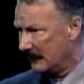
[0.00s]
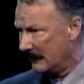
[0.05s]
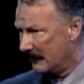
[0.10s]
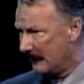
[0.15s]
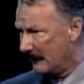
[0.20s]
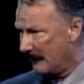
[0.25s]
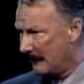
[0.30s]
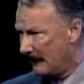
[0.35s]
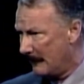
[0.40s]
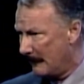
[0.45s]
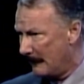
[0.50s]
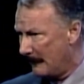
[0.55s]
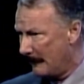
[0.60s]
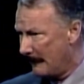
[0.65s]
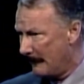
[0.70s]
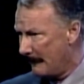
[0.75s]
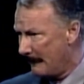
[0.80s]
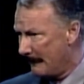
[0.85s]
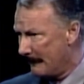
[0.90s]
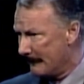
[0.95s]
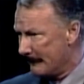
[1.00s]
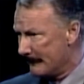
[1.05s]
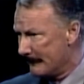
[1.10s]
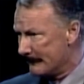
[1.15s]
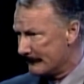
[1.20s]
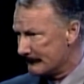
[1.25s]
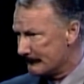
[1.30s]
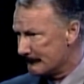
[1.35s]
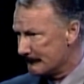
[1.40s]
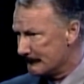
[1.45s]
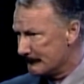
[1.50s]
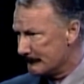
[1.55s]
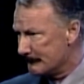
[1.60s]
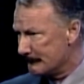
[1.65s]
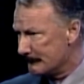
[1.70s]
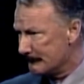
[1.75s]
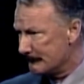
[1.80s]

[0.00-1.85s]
Nothing is said.